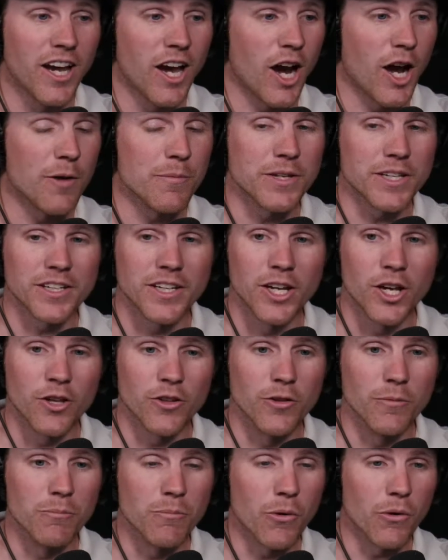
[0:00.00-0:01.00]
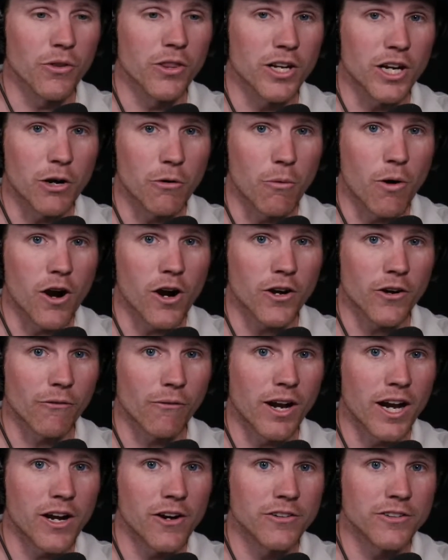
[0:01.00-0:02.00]
I mean, the more that I walk
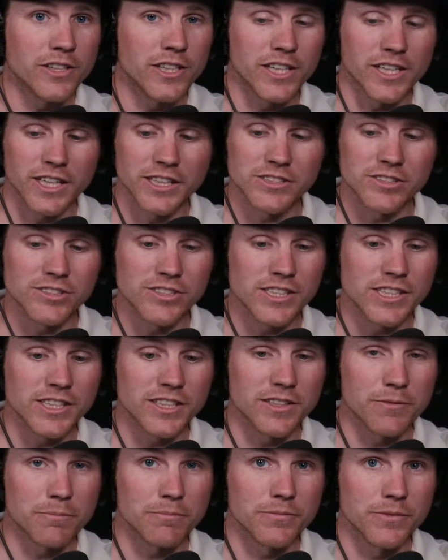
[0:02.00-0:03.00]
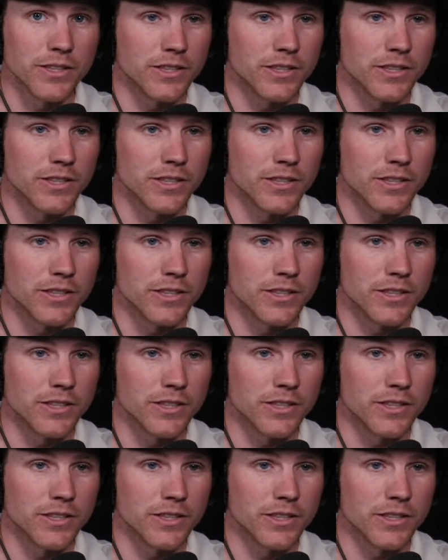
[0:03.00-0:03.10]
around and I see the